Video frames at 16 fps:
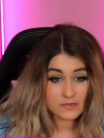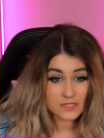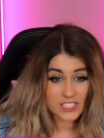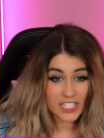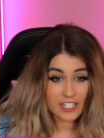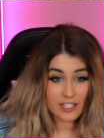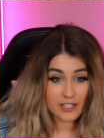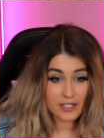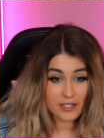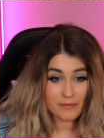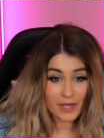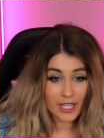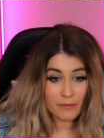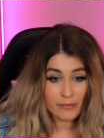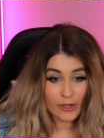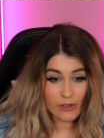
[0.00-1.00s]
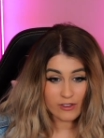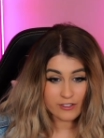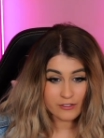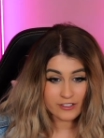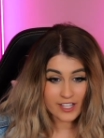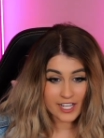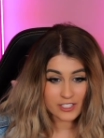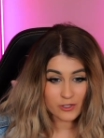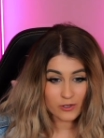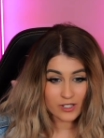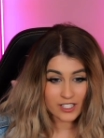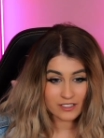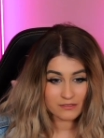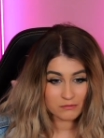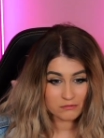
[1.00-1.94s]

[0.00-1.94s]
Is he gonna make him go through that door?